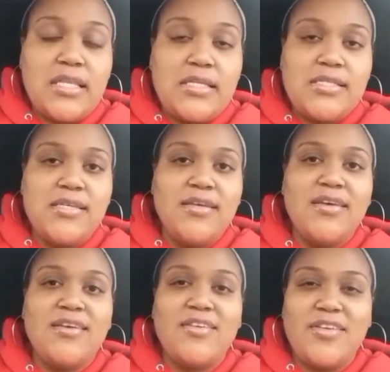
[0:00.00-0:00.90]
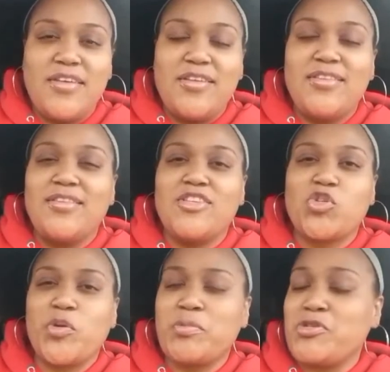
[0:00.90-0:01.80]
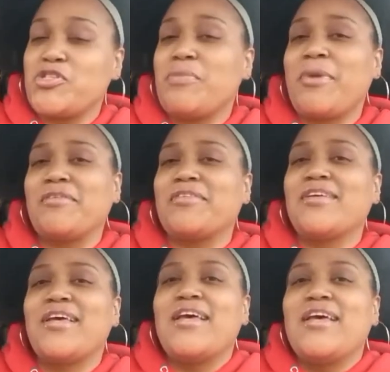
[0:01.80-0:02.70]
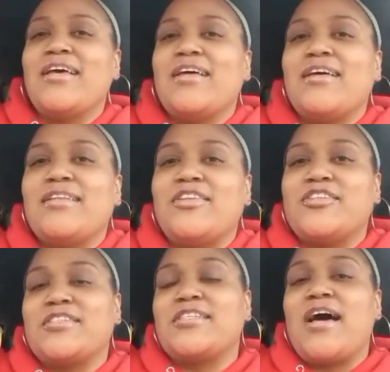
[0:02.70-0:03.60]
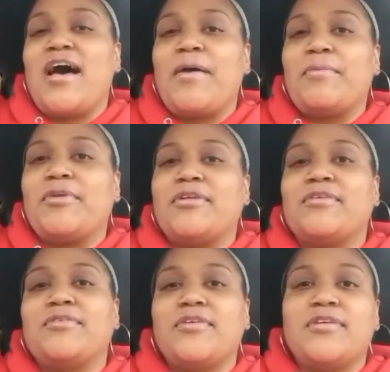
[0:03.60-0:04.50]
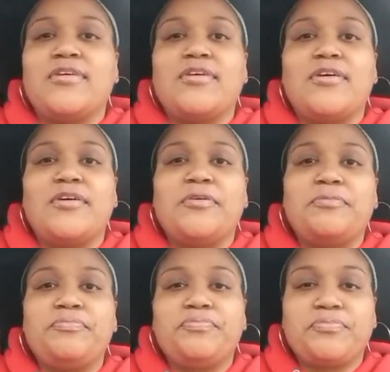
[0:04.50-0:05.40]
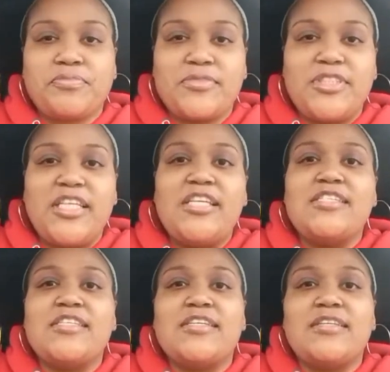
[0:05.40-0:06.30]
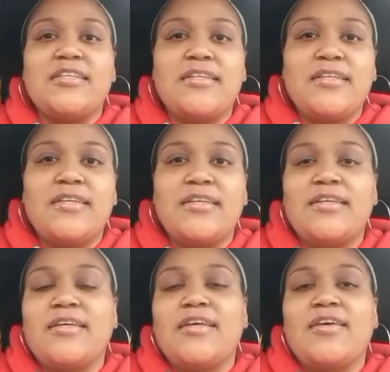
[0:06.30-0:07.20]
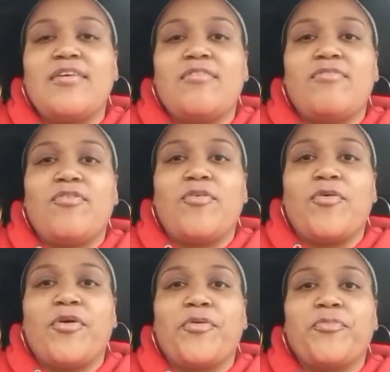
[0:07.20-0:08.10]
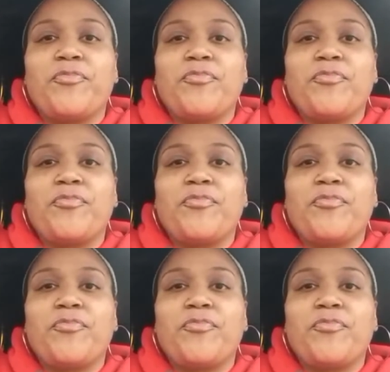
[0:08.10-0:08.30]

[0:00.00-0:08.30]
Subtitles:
The scripture is about there's a time in the season for